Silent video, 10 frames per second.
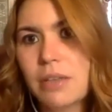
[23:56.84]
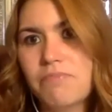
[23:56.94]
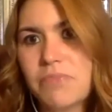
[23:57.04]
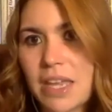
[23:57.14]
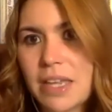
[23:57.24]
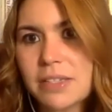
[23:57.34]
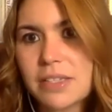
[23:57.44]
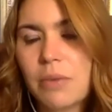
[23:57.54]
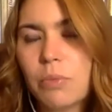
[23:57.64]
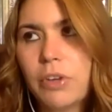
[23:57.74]
things
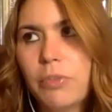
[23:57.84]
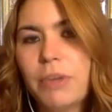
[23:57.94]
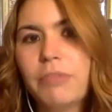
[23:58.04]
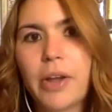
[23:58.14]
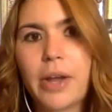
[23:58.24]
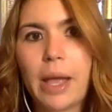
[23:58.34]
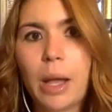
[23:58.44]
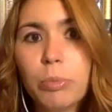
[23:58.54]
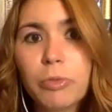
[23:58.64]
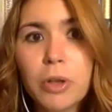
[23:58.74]
that would have been very
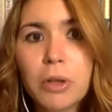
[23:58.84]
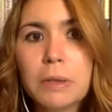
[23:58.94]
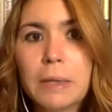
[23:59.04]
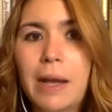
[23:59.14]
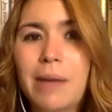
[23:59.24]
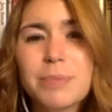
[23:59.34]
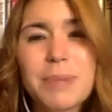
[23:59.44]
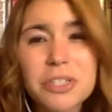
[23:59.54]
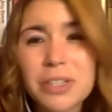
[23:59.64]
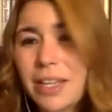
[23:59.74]
helpful,
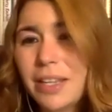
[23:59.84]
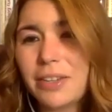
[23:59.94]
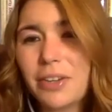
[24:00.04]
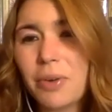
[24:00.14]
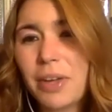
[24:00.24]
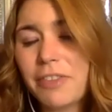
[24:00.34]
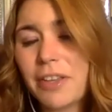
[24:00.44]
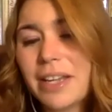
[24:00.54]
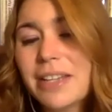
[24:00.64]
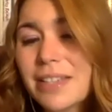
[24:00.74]
especially, if
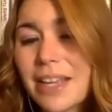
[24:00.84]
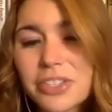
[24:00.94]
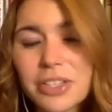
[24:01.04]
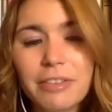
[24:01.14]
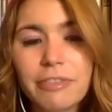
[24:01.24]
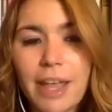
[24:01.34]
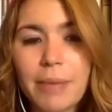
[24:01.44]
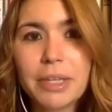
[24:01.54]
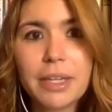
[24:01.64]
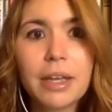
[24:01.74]
there is actually
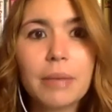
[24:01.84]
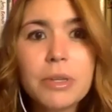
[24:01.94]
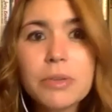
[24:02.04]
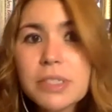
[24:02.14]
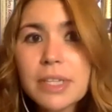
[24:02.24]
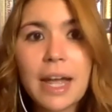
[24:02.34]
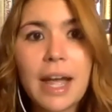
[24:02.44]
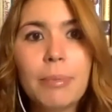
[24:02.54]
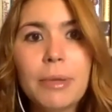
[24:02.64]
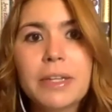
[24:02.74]
family abuse that
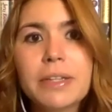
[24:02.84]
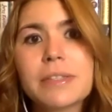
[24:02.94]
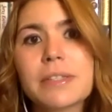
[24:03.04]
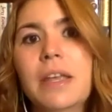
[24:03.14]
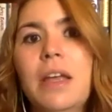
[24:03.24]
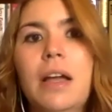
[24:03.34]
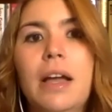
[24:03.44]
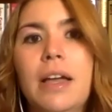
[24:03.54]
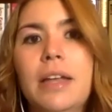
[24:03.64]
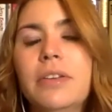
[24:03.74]
happens,
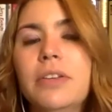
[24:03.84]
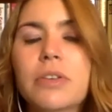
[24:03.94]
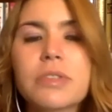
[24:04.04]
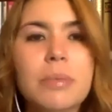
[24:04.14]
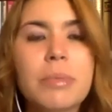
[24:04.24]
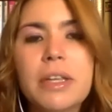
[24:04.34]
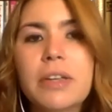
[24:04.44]
and, somebody could